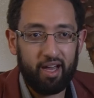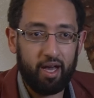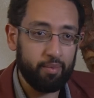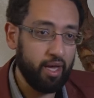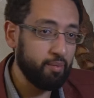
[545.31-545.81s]

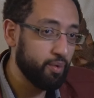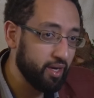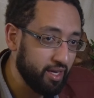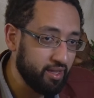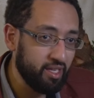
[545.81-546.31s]
I'm not
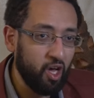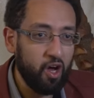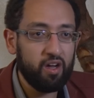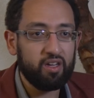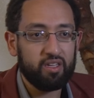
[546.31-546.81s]
breaking the
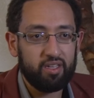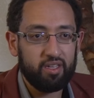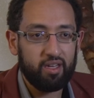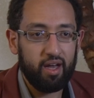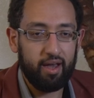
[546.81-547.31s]
law.
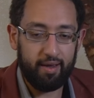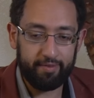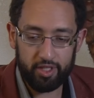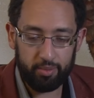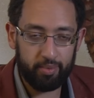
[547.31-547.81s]
I have
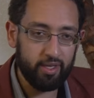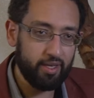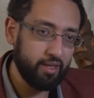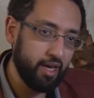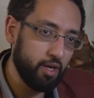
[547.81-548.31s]
this opinion
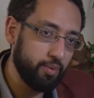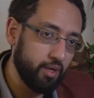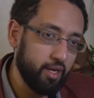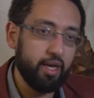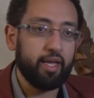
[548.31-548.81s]
and that
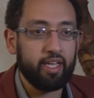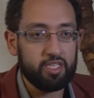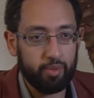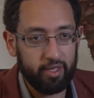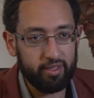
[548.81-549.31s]
opinion. I can
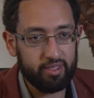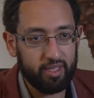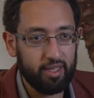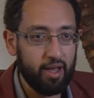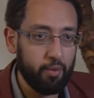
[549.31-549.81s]
explain this
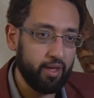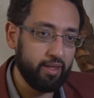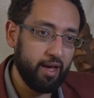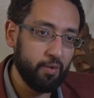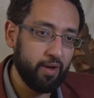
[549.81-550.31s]
thing that way and
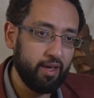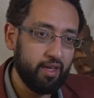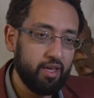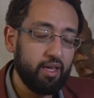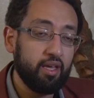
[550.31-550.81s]
that way.
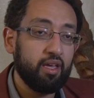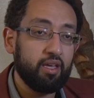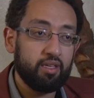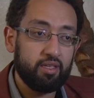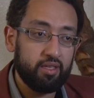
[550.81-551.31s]

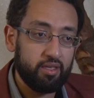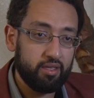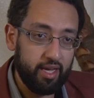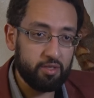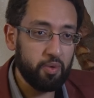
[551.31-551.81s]

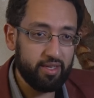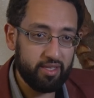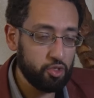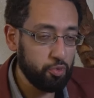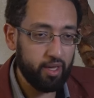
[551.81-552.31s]
That's why he
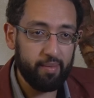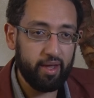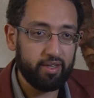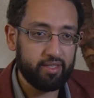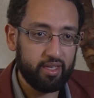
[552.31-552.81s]
says you become a
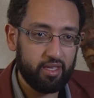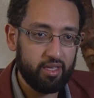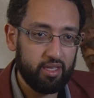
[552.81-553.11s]
heretic.